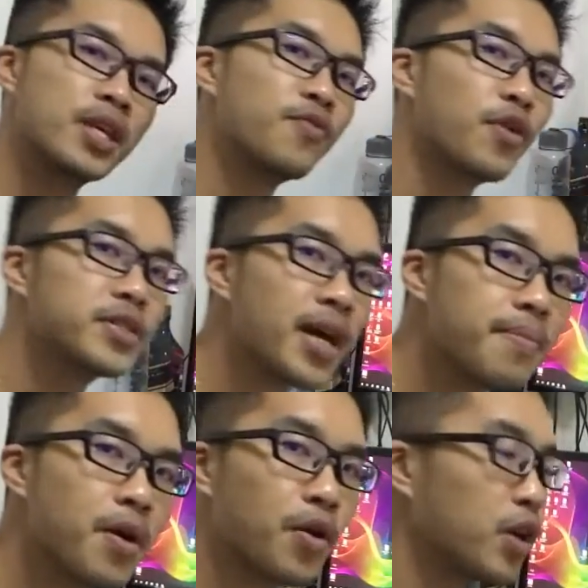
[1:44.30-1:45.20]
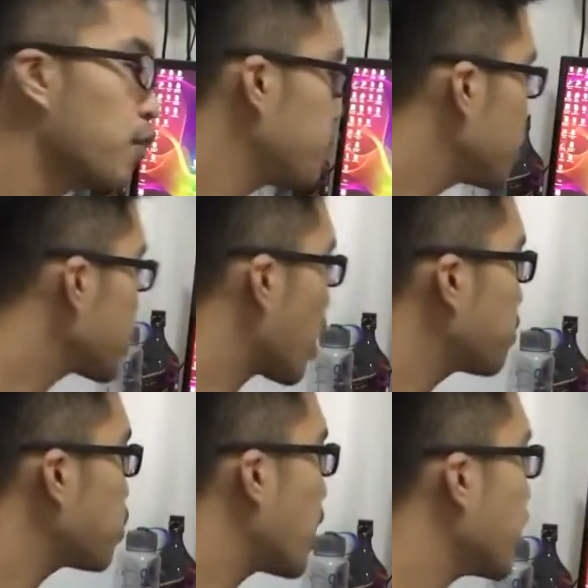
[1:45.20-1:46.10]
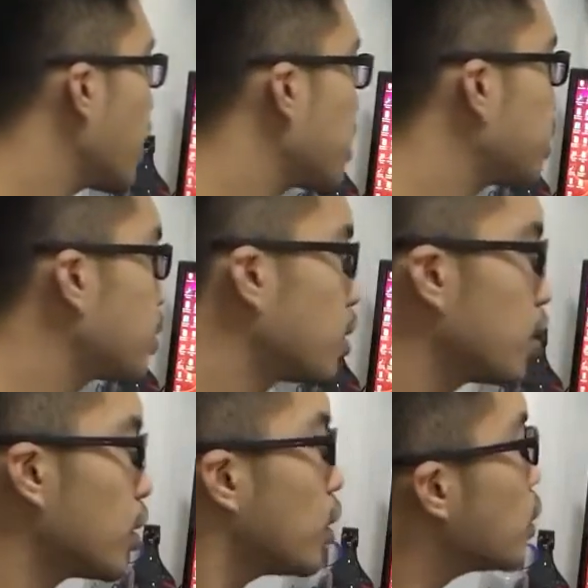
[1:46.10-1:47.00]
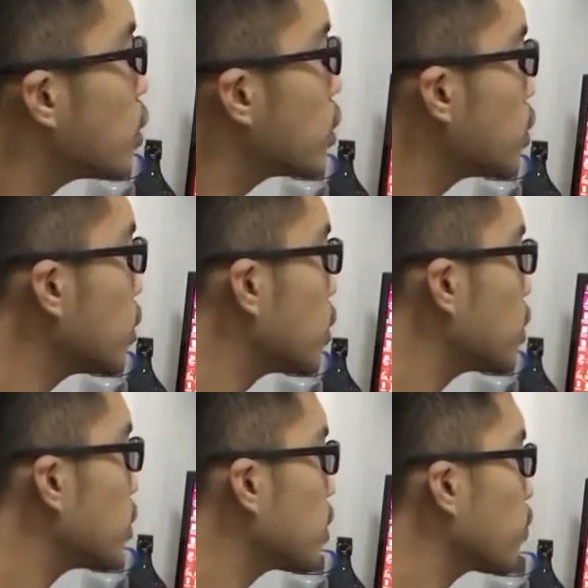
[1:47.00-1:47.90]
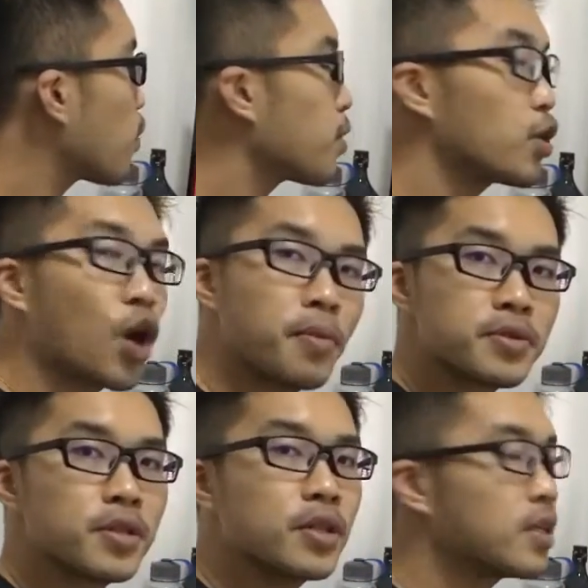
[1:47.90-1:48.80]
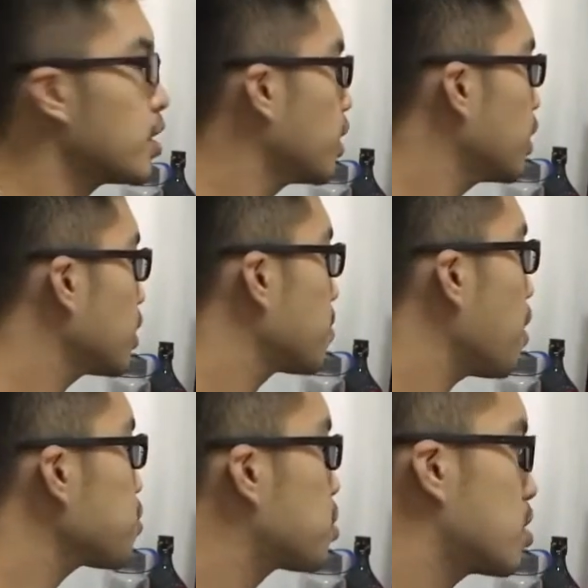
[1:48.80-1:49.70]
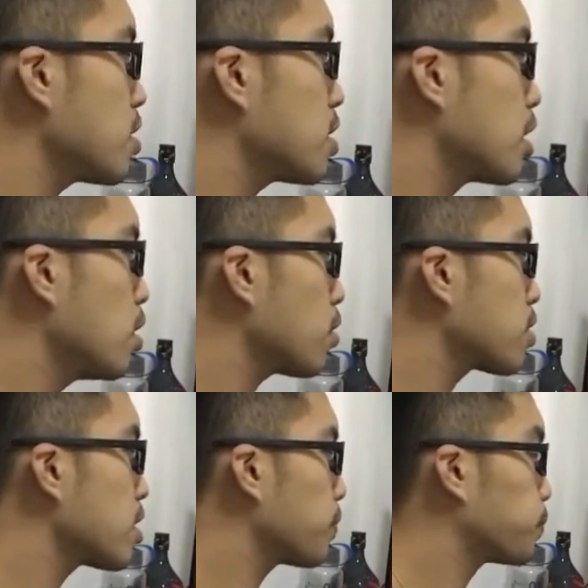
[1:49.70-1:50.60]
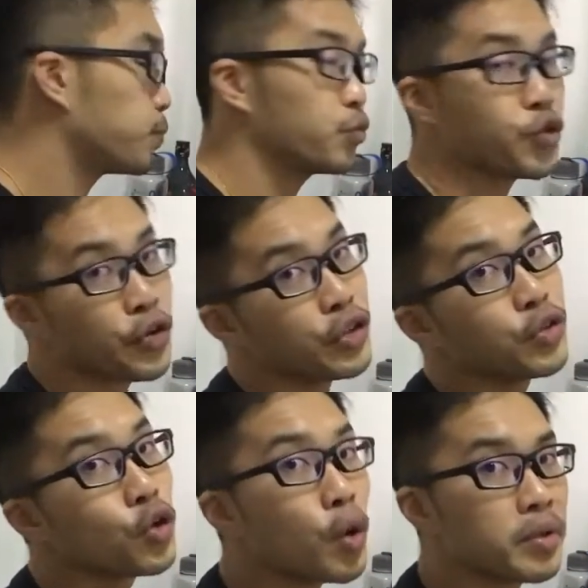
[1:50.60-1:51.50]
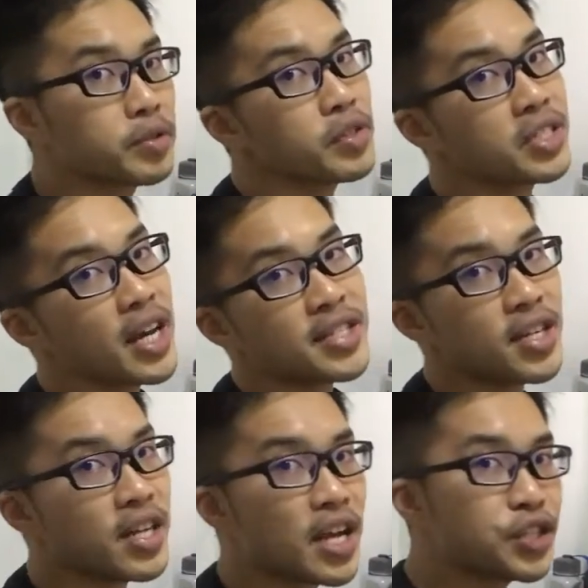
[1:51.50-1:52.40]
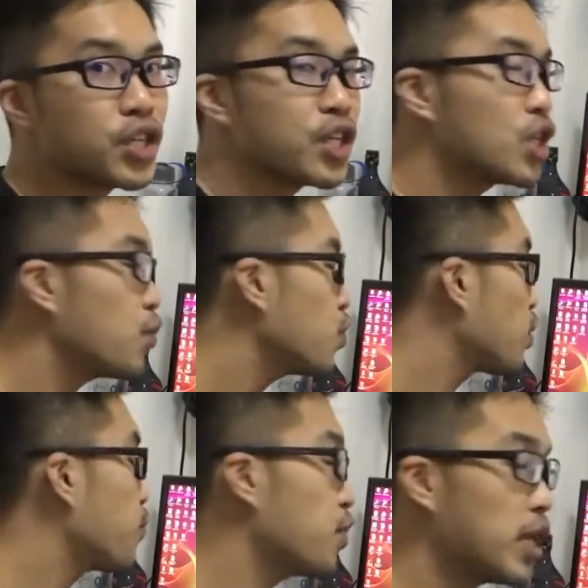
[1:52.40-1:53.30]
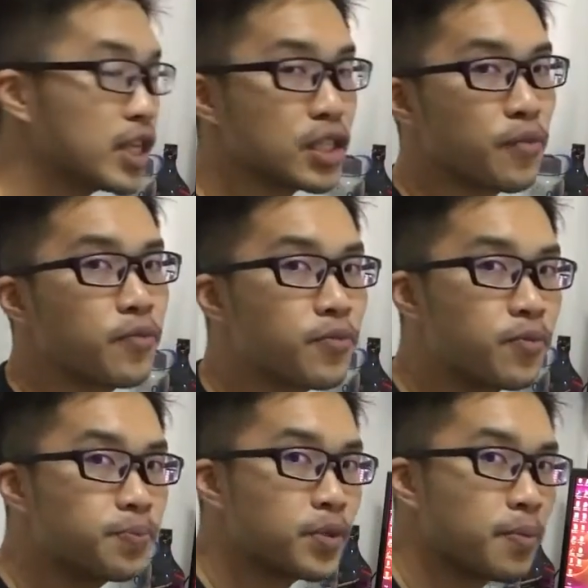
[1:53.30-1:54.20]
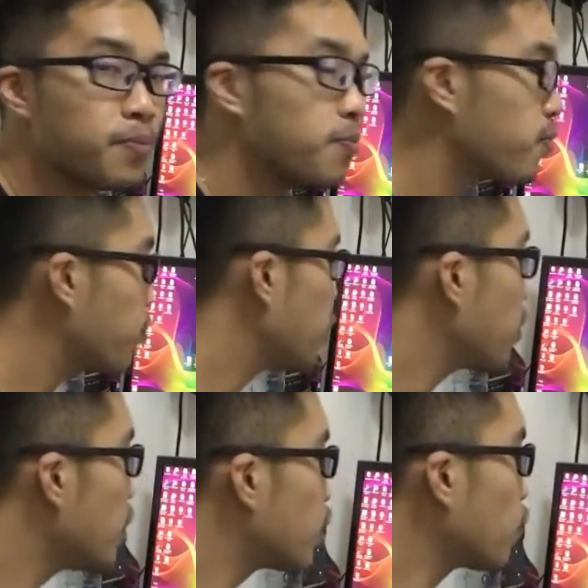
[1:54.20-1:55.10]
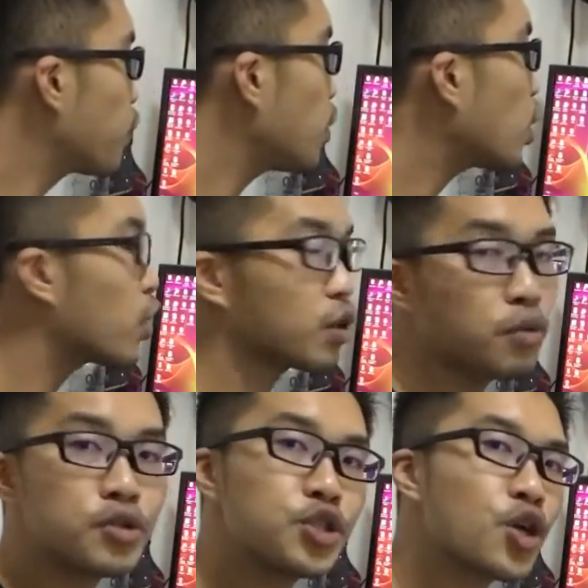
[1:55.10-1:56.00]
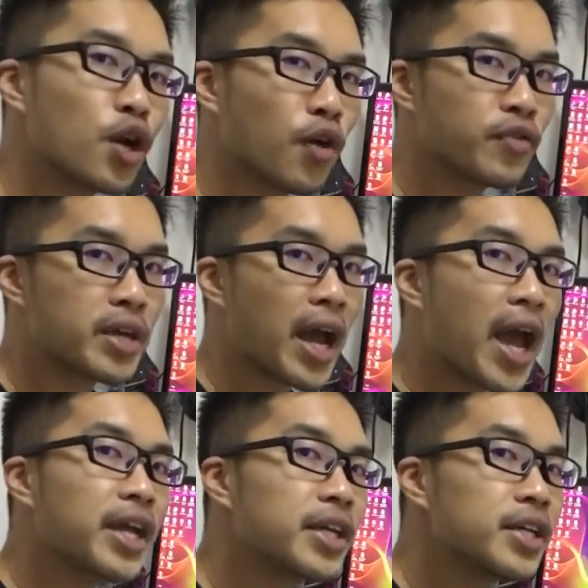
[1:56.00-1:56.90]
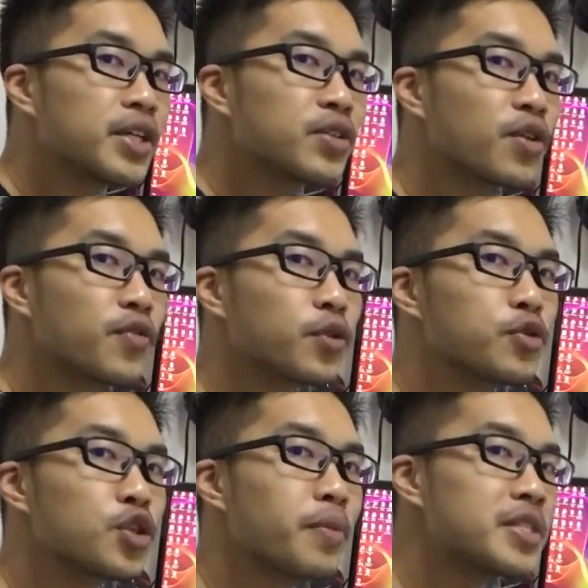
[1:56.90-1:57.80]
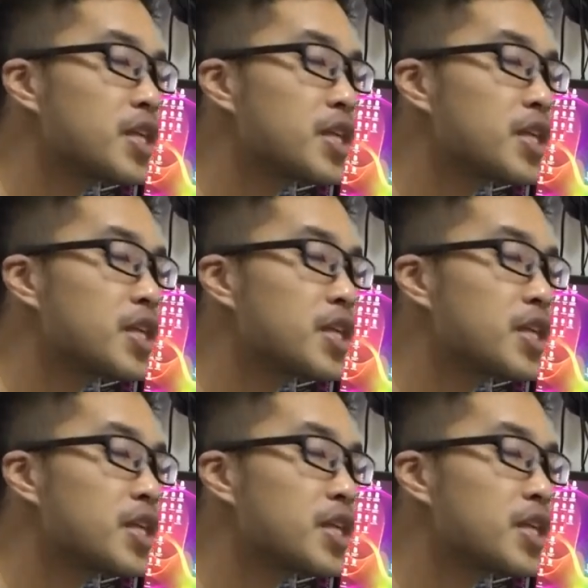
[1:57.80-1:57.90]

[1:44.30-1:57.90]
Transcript: for example, if you just capture like that from the tops, the mouse just looks very normal. It doesn't actually give you the feeling, the feeling of the good shot of the Photoshop